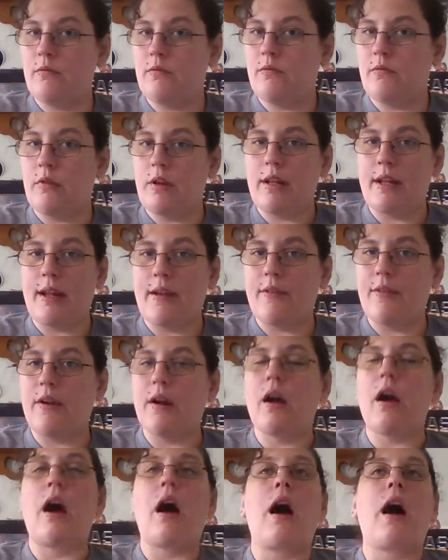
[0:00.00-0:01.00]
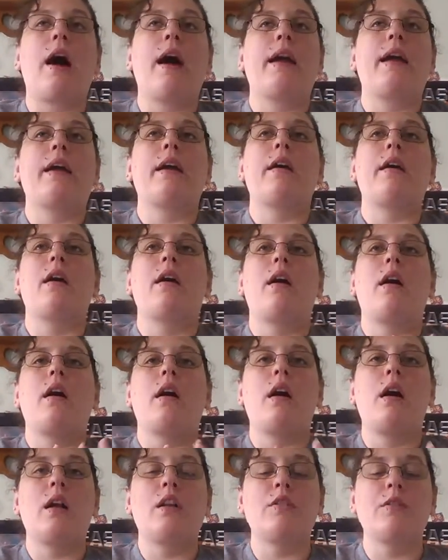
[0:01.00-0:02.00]
whatever, I
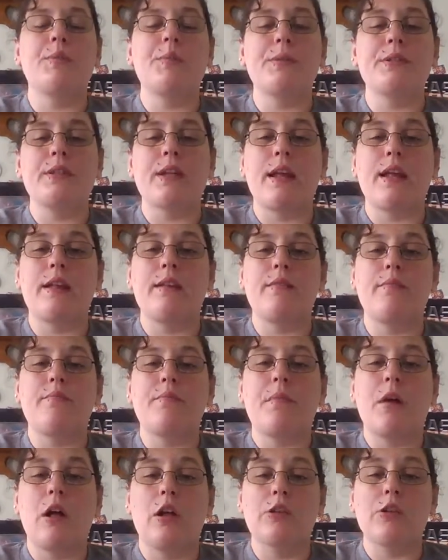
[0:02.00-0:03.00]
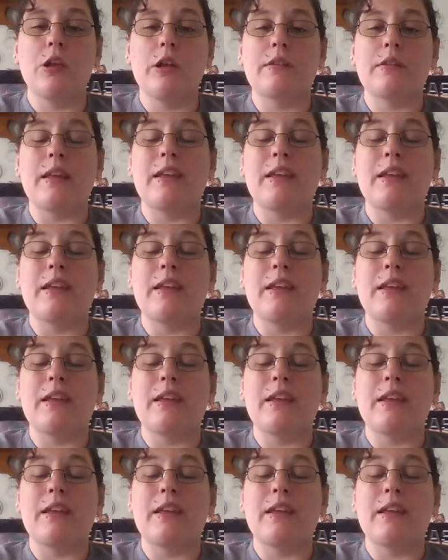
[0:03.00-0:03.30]
100% apologize.